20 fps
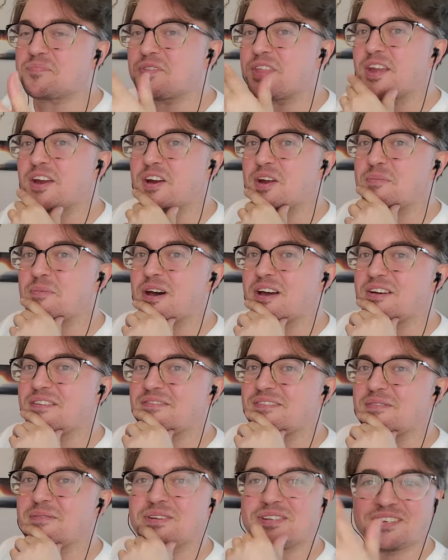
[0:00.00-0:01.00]
the Harry Potter?
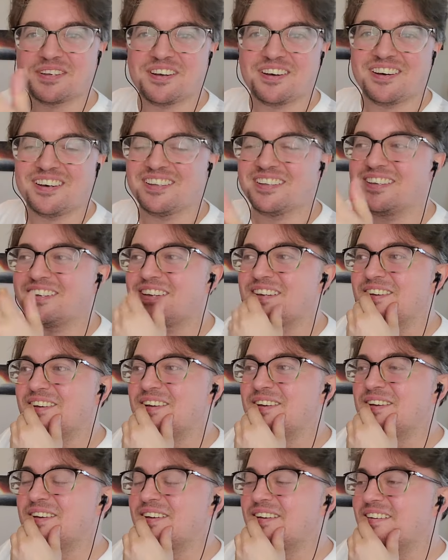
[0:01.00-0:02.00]
What's it called?
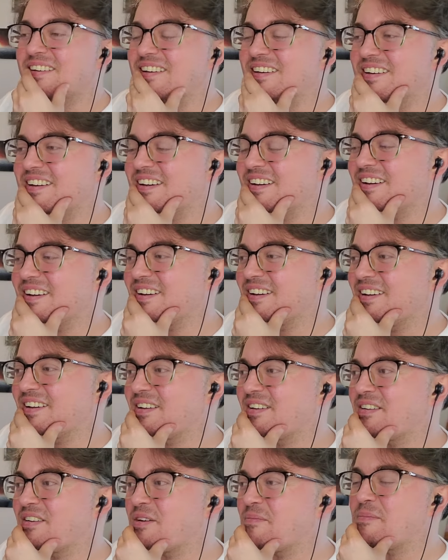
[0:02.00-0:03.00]
Uh,
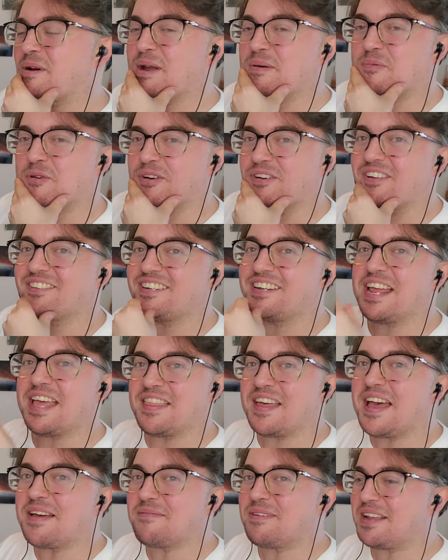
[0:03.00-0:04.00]
my Immortal. Did
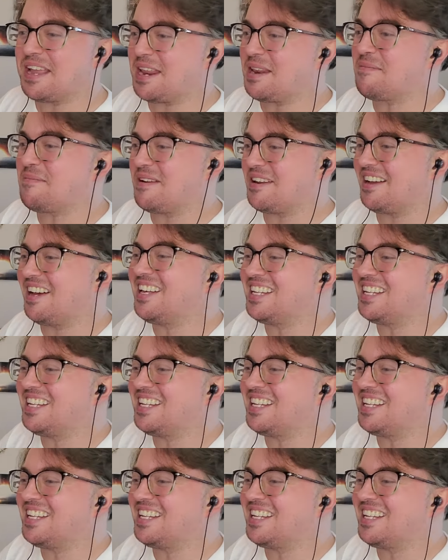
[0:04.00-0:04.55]
that make anybody